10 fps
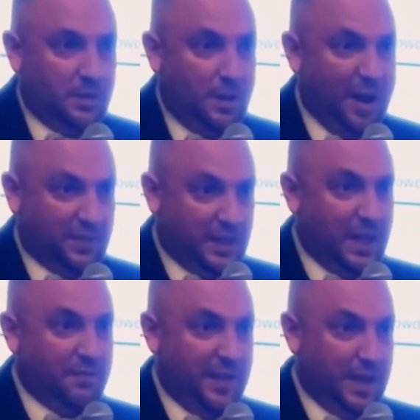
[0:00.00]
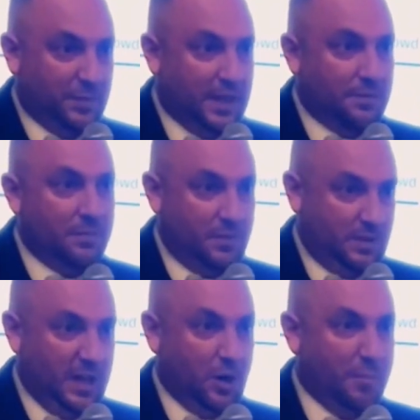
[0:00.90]
about the King family
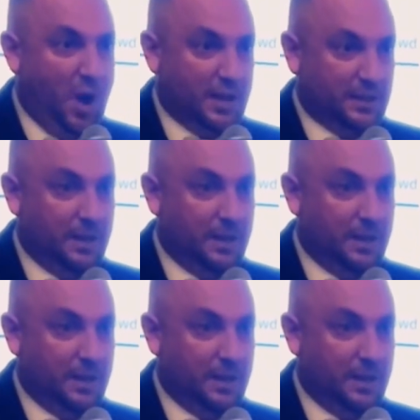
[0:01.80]
here in Boston.